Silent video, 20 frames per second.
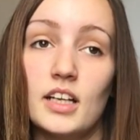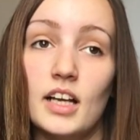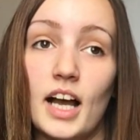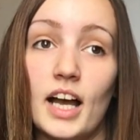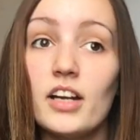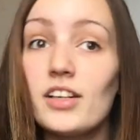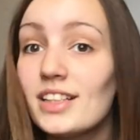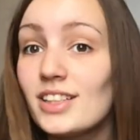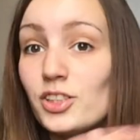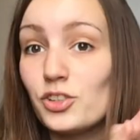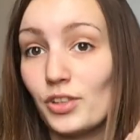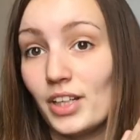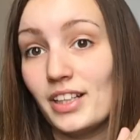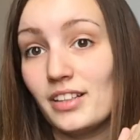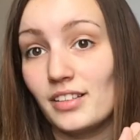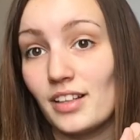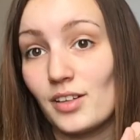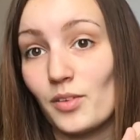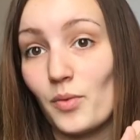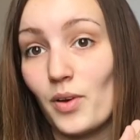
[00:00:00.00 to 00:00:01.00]
I already drank
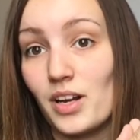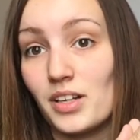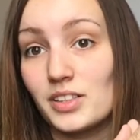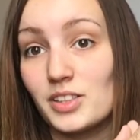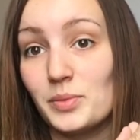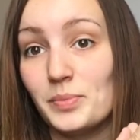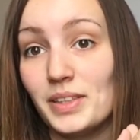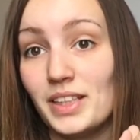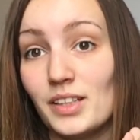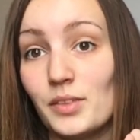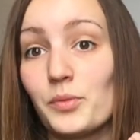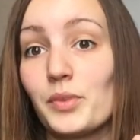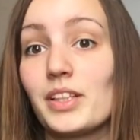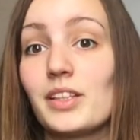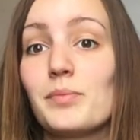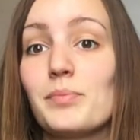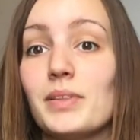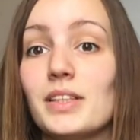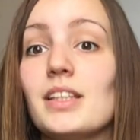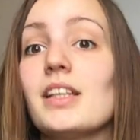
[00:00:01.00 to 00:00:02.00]
a lot of water to begin
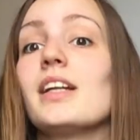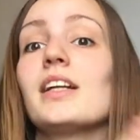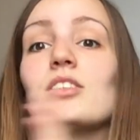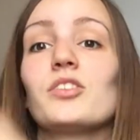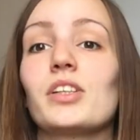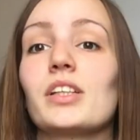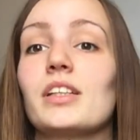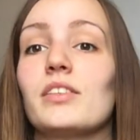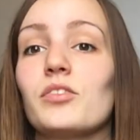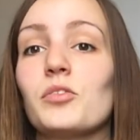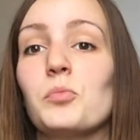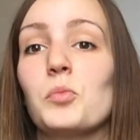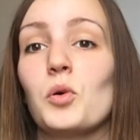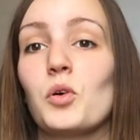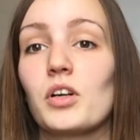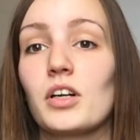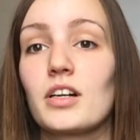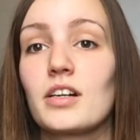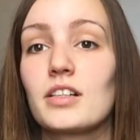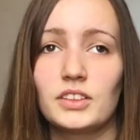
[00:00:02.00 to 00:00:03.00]
with but then I drank even
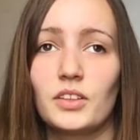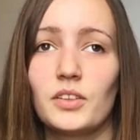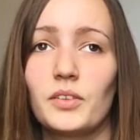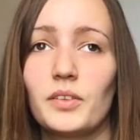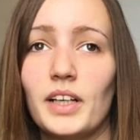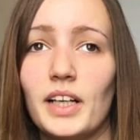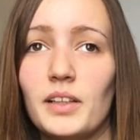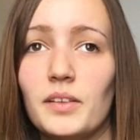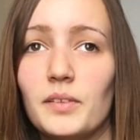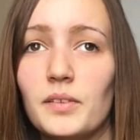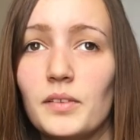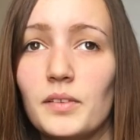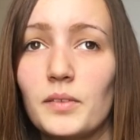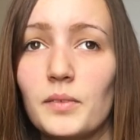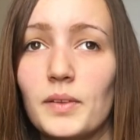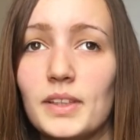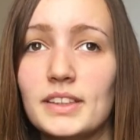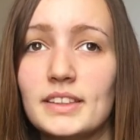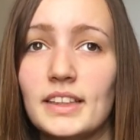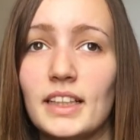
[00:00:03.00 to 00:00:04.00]
more. So I
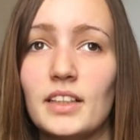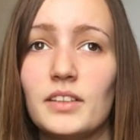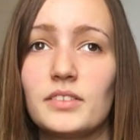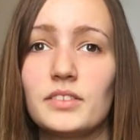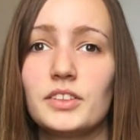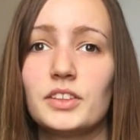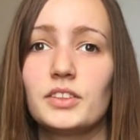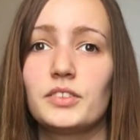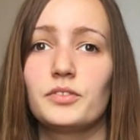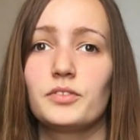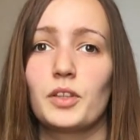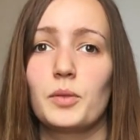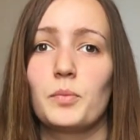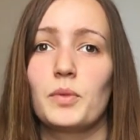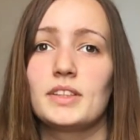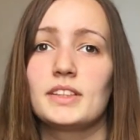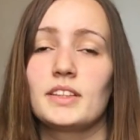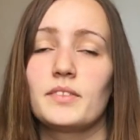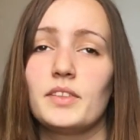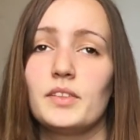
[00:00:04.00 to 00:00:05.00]
went down from
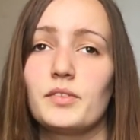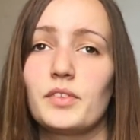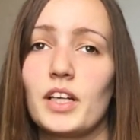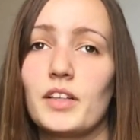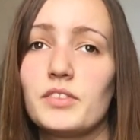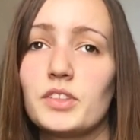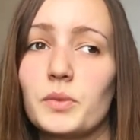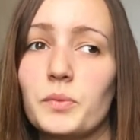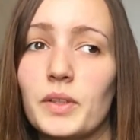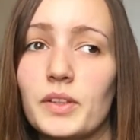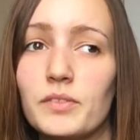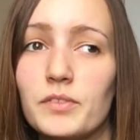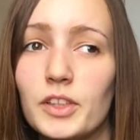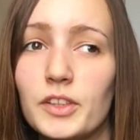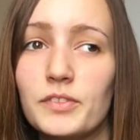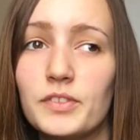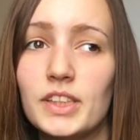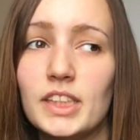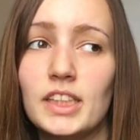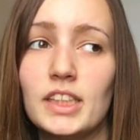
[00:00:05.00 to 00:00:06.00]
175 to
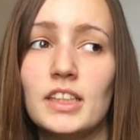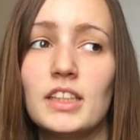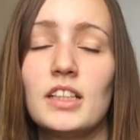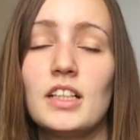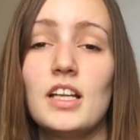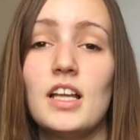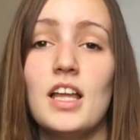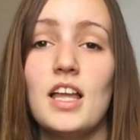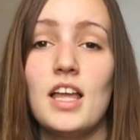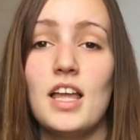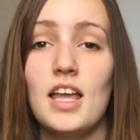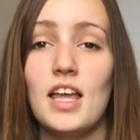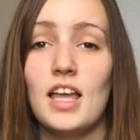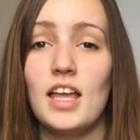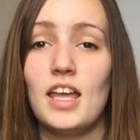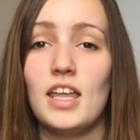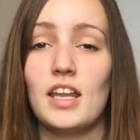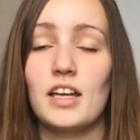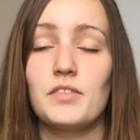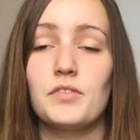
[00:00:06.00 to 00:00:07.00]
150
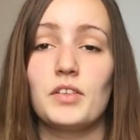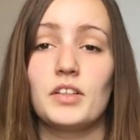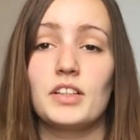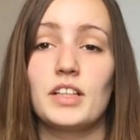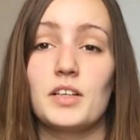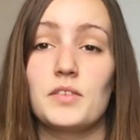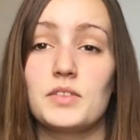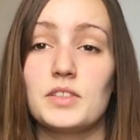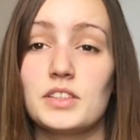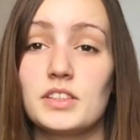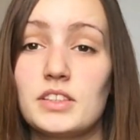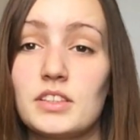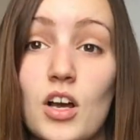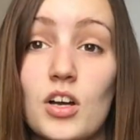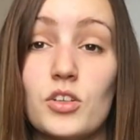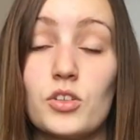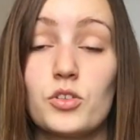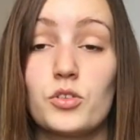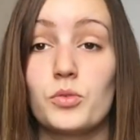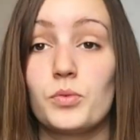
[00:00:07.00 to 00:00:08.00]
and I felt I was
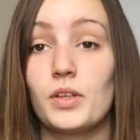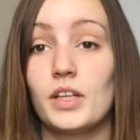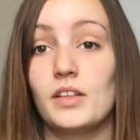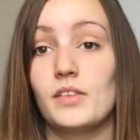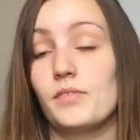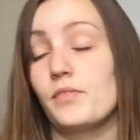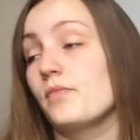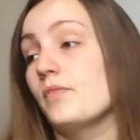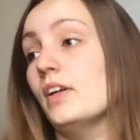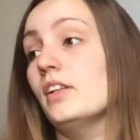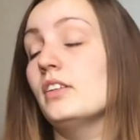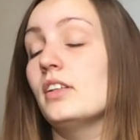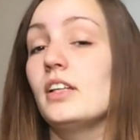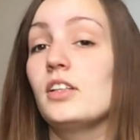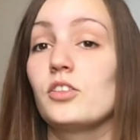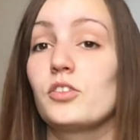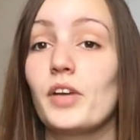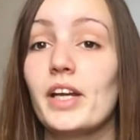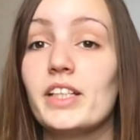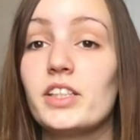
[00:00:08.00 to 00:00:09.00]
felt
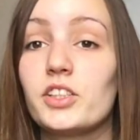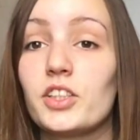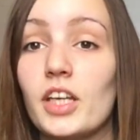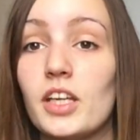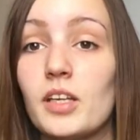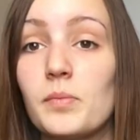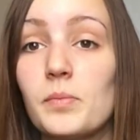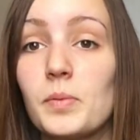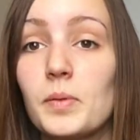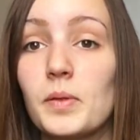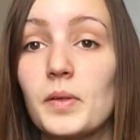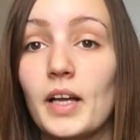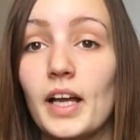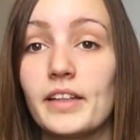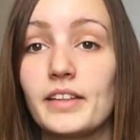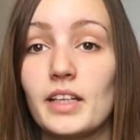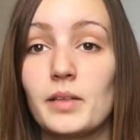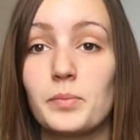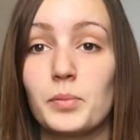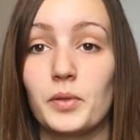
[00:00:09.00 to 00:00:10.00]
in great shape
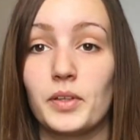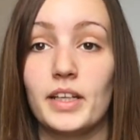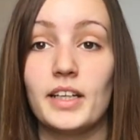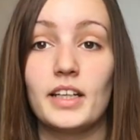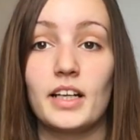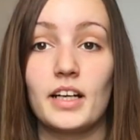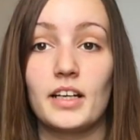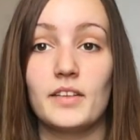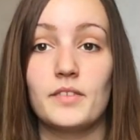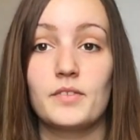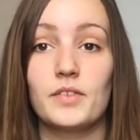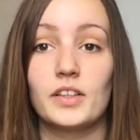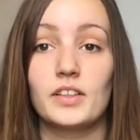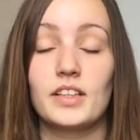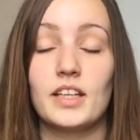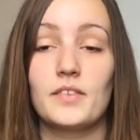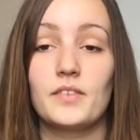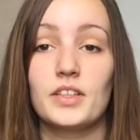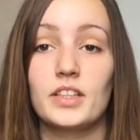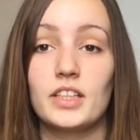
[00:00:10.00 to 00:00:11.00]
at that point. I
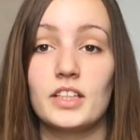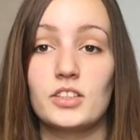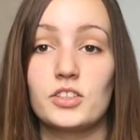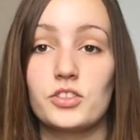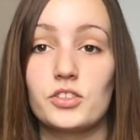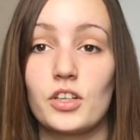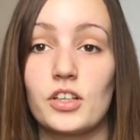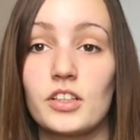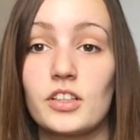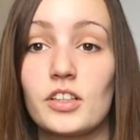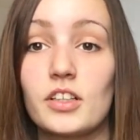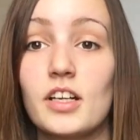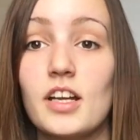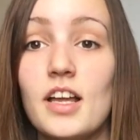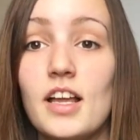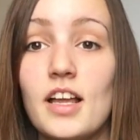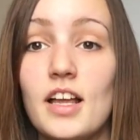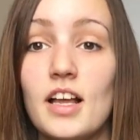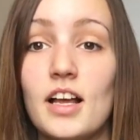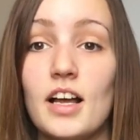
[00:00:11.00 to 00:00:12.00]
felt everything stronger.
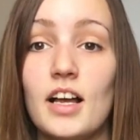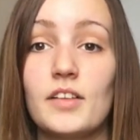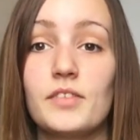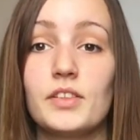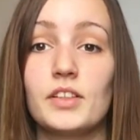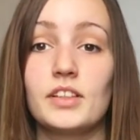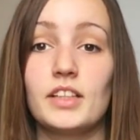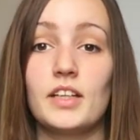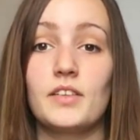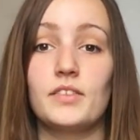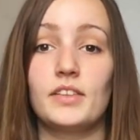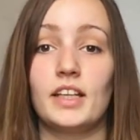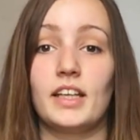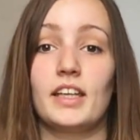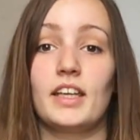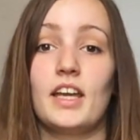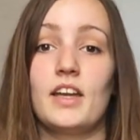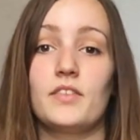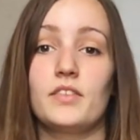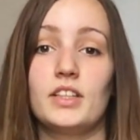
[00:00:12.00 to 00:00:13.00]
I felt
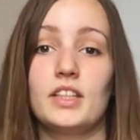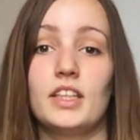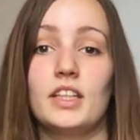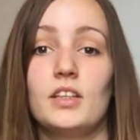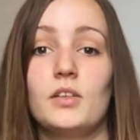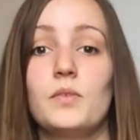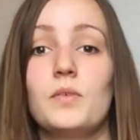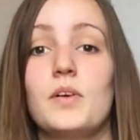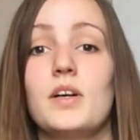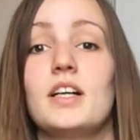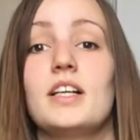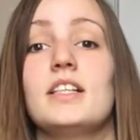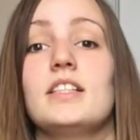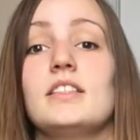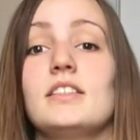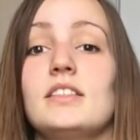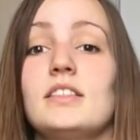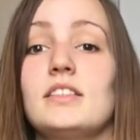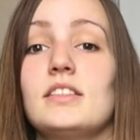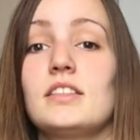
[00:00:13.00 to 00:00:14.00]
like everything
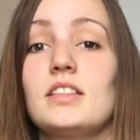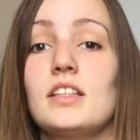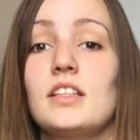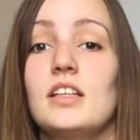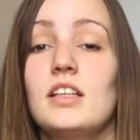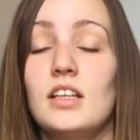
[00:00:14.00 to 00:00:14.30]
was